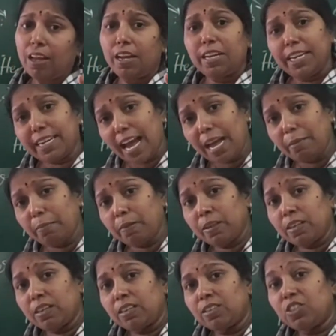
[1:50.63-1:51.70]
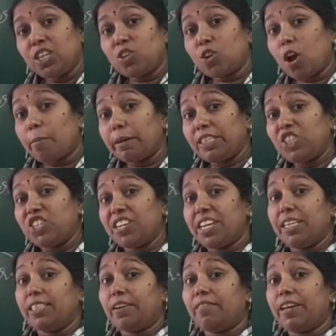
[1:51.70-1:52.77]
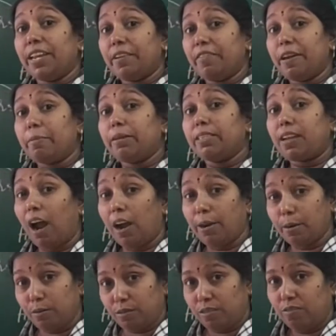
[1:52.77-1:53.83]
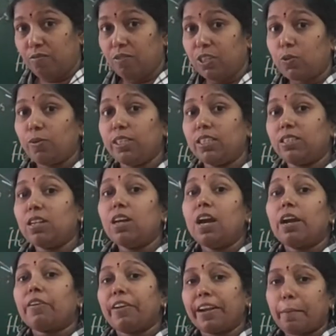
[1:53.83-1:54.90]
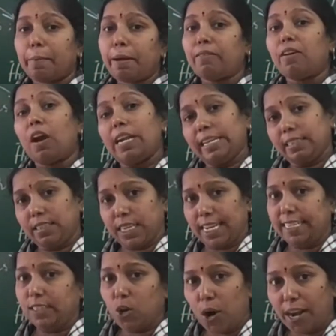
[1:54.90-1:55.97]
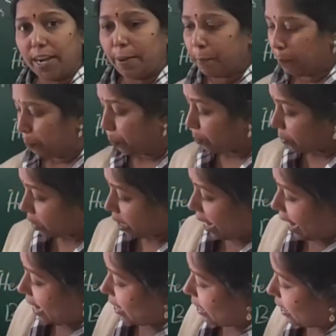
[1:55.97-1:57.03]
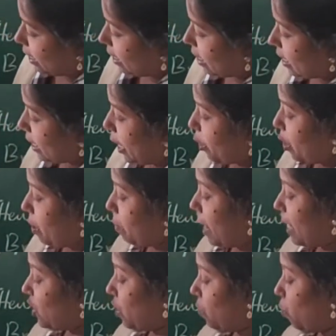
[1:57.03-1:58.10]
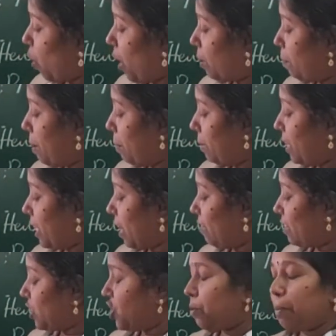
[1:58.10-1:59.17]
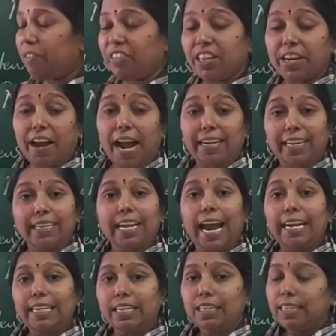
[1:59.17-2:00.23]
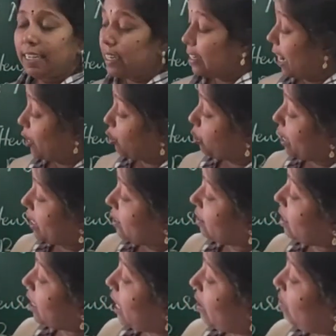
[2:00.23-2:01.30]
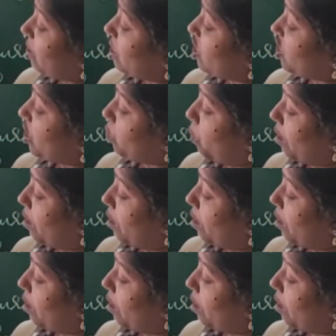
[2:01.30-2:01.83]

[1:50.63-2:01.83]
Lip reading: Any time? See, Tom and Jerry is a very famous cartoon which was created by Walt Disney, is not it? And can you imagine what may be the conversation between the rat and cat? Can you guess the conversation?